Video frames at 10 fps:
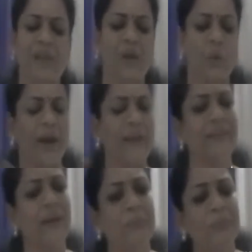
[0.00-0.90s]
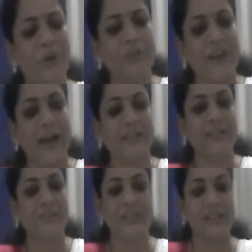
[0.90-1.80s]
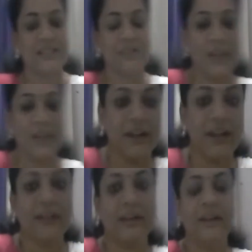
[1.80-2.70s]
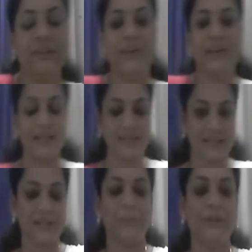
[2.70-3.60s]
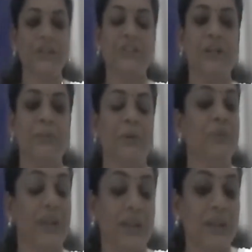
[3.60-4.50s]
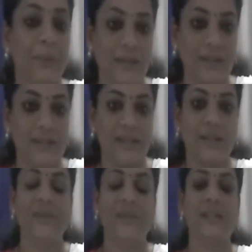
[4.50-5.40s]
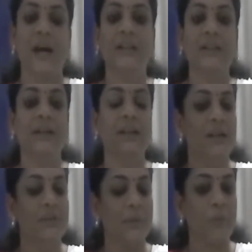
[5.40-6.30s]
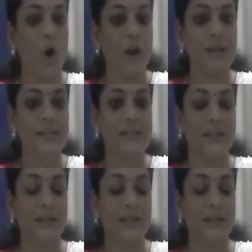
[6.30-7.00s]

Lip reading: quite number of activities we conducted. Even as sir mentioned about the Independence Day, we started from August